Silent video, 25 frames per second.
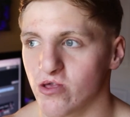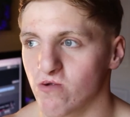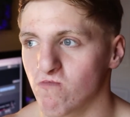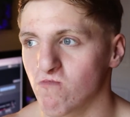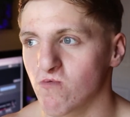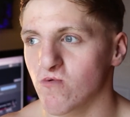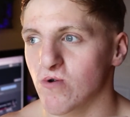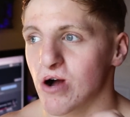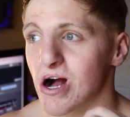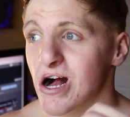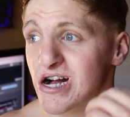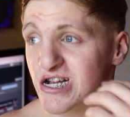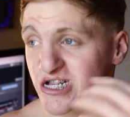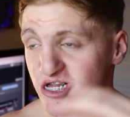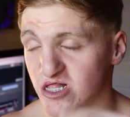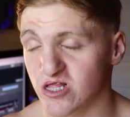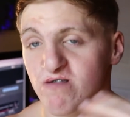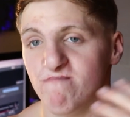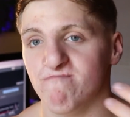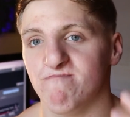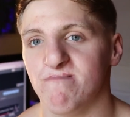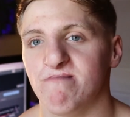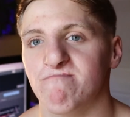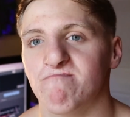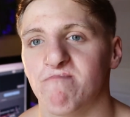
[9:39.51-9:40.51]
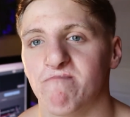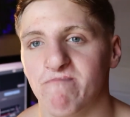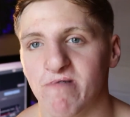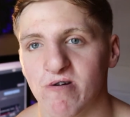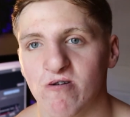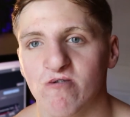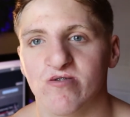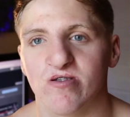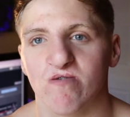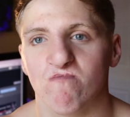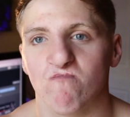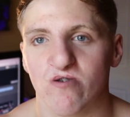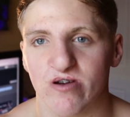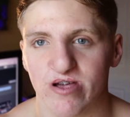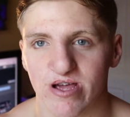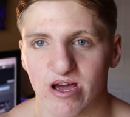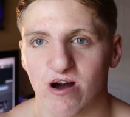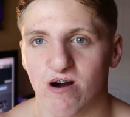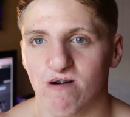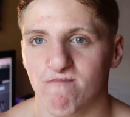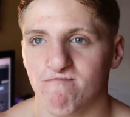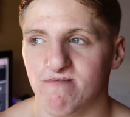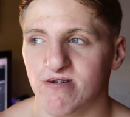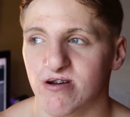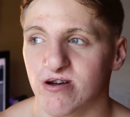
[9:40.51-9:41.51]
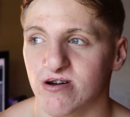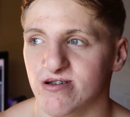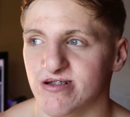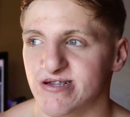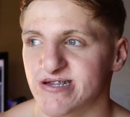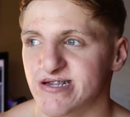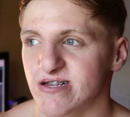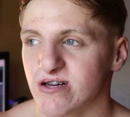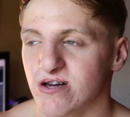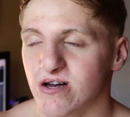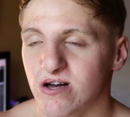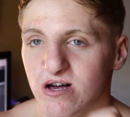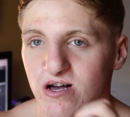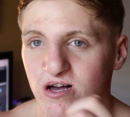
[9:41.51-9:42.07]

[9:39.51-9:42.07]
You will actually be prepared to work out, because